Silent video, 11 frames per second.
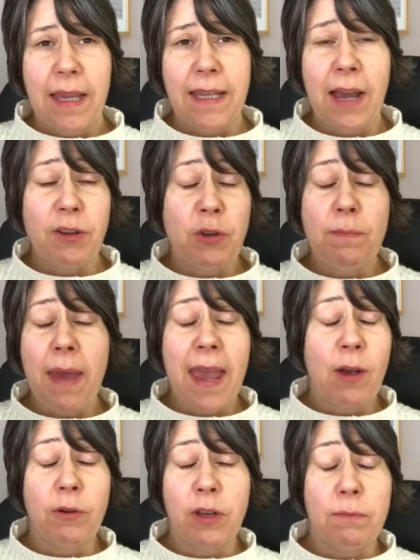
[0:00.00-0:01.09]
Now, you
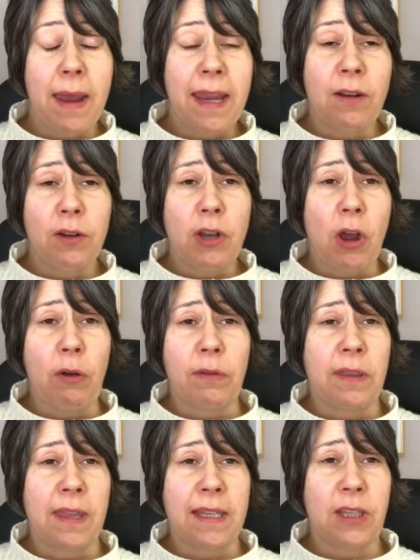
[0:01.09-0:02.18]
may or you may not know
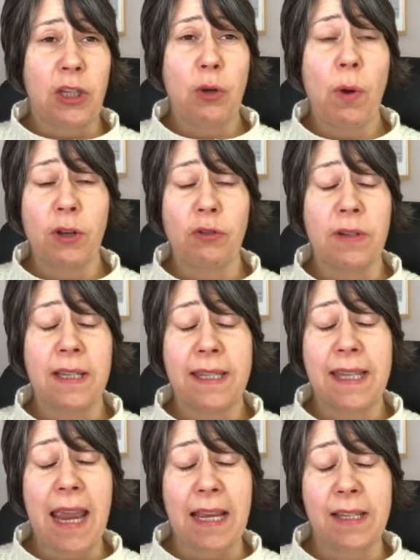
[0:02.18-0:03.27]
that there's
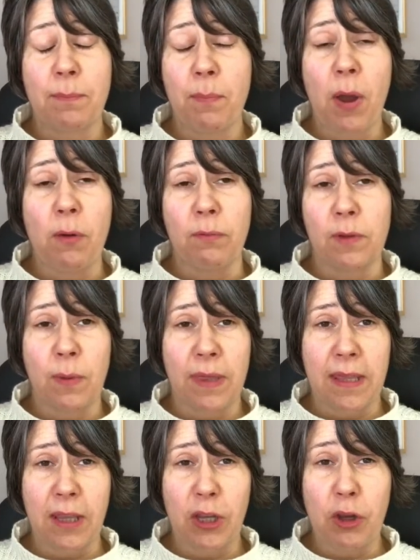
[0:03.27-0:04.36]
206 bones
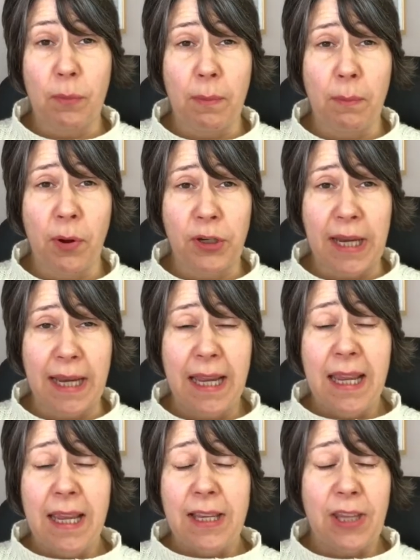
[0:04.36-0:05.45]
within the human body.
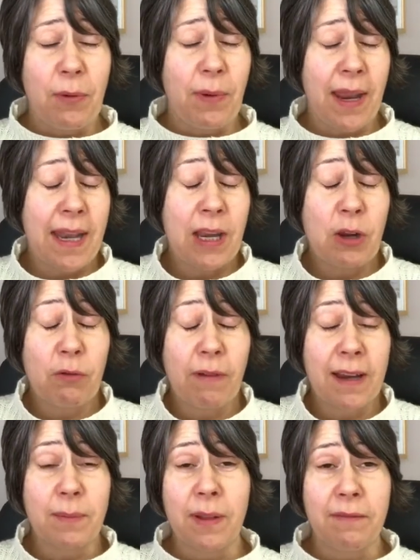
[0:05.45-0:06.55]
So an
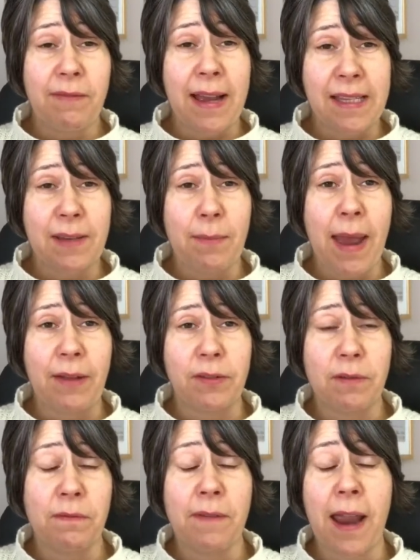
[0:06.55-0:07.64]
incredible vast
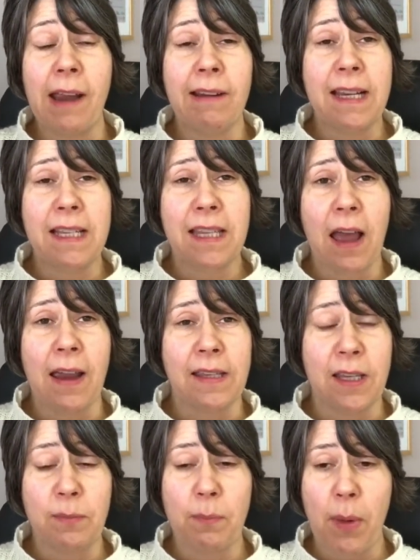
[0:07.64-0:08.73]
amount of varying
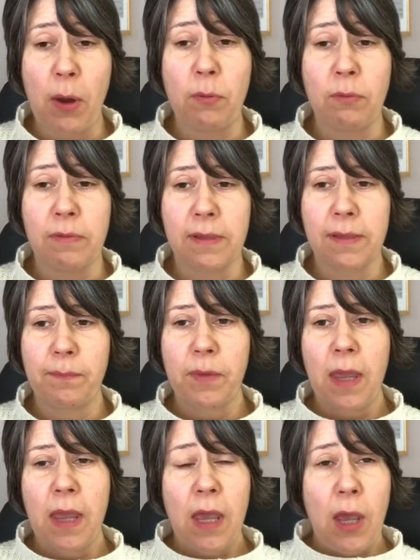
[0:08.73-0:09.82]
sizes bones.
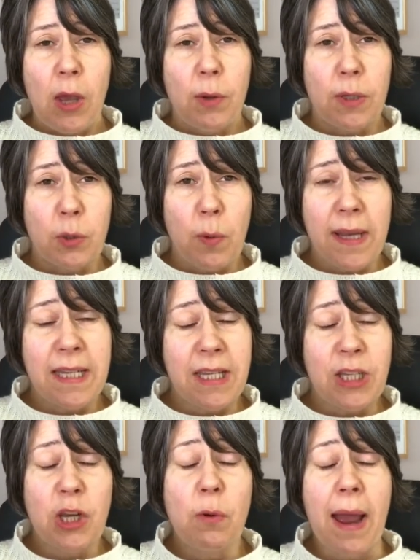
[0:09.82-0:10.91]
But
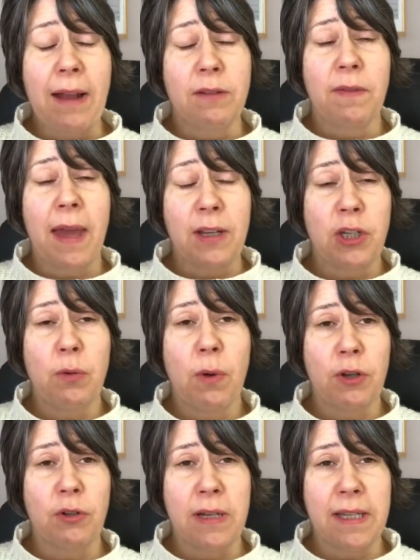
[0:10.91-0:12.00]
22 out of that
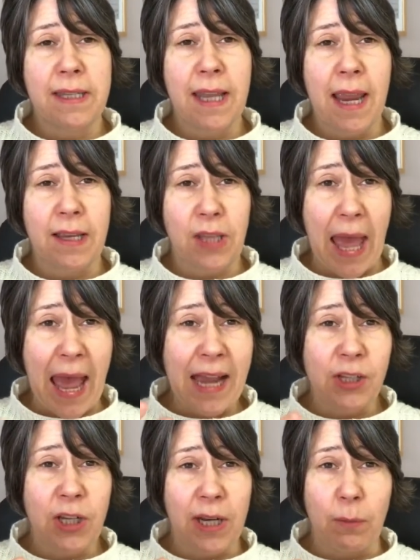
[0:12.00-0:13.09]
206 are
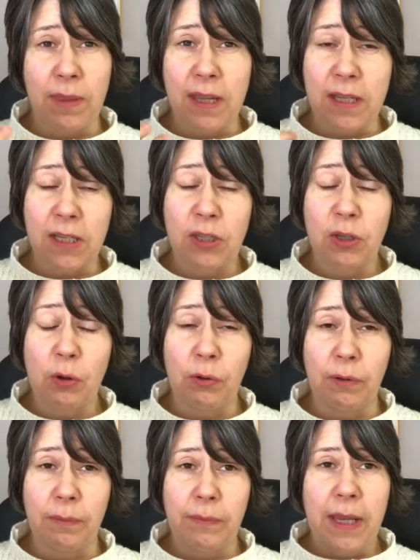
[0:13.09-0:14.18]
actually within the
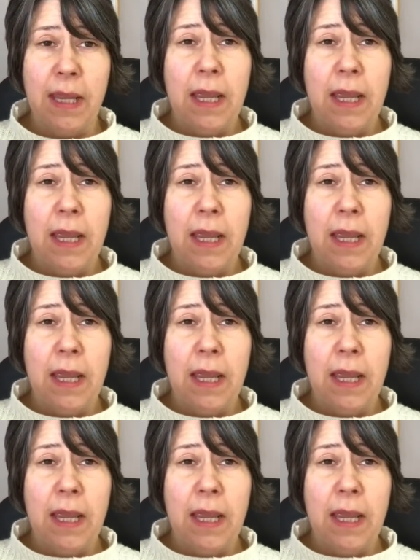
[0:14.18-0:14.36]
skull.